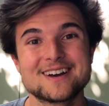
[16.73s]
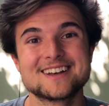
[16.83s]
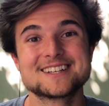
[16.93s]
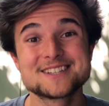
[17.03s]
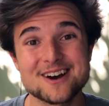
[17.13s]

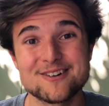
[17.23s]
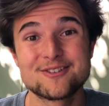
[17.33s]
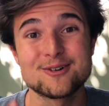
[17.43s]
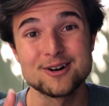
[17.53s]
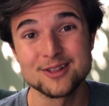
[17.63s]
So,
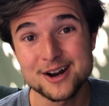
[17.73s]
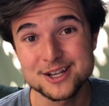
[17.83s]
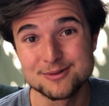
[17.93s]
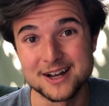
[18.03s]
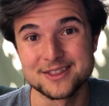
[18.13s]
for a lot of
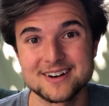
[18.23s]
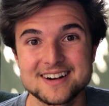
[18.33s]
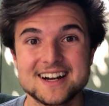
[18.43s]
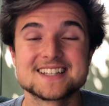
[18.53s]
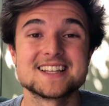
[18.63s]
you out there,
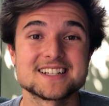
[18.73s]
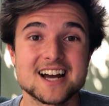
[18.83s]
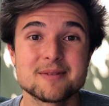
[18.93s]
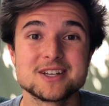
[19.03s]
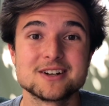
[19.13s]
it's that
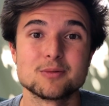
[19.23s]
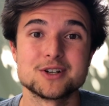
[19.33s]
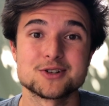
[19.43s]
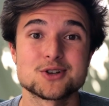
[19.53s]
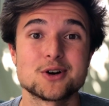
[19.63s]
time of year when
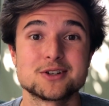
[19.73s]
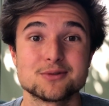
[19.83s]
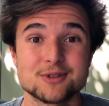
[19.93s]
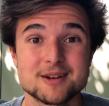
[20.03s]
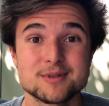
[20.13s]
you're starting to
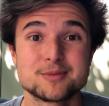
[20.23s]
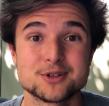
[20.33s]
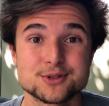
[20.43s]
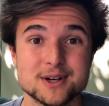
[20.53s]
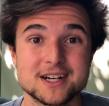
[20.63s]
ramp up your
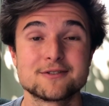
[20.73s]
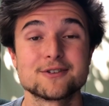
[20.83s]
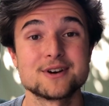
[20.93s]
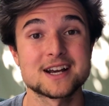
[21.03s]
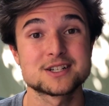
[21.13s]
training
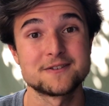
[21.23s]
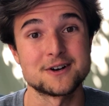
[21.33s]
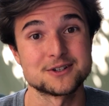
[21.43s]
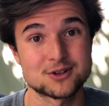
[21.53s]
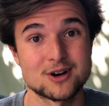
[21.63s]
for next
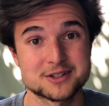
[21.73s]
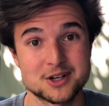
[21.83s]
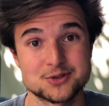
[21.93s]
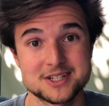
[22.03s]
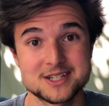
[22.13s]
fall's
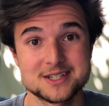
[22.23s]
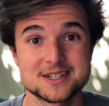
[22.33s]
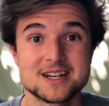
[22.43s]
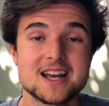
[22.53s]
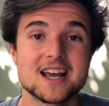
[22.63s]
cross-country
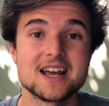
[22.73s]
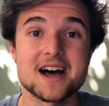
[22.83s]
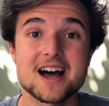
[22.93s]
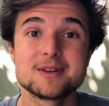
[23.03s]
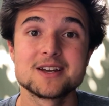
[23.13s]
season. And
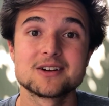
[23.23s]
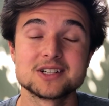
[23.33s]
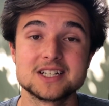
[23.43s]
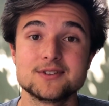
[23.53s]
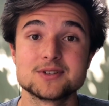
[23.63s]
I'm here to
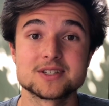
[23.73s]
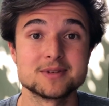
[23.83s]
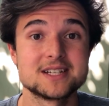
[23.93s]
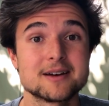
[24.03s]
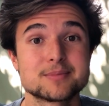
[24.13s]
give you some
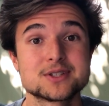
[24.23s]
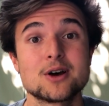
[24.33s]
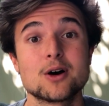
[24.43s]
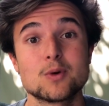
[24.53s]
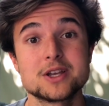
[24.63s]
tips
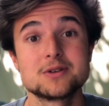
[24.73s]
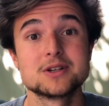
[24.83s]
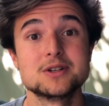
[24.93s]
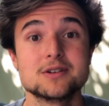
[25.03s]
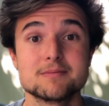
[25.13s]
on what you
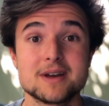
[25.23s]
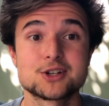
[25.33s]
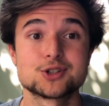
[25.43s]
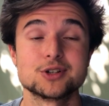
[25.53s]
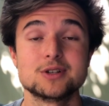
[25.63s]
can do to make
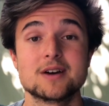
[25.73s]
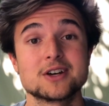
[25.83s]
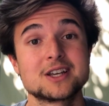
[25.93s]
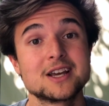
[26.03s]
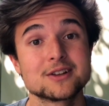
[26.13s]
sure you have a
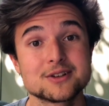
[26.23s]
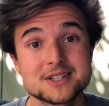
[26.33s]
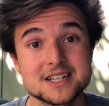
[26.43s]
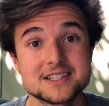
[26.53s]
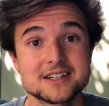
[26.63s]
killer
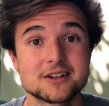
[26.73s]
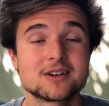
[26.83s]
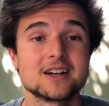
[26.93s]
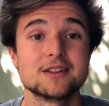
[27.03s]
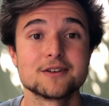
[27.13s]
season
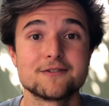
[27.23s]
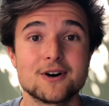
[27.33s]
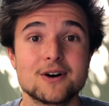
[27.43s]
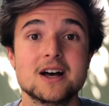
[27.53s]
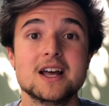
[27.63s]
in the
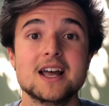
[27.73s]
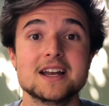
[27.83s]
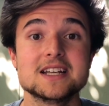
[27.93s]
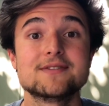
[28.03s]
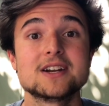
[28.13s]
fall
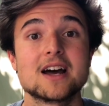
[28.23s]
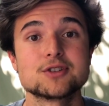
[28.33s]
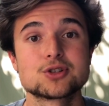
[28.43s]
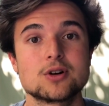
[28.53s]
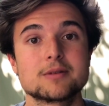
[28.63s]
and even have a
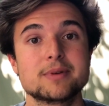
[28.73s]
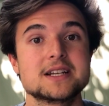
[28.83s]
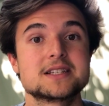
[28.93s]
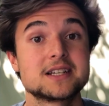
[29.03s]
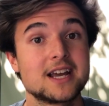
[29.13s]
strong
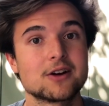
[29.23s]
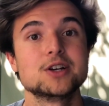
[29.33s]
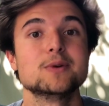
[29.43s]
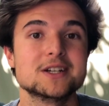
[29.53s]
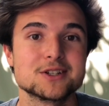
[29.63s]
base to carry
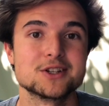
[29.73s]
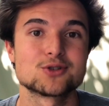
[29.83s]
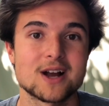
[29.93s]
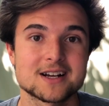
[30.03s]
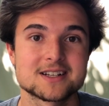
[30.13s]
you into the track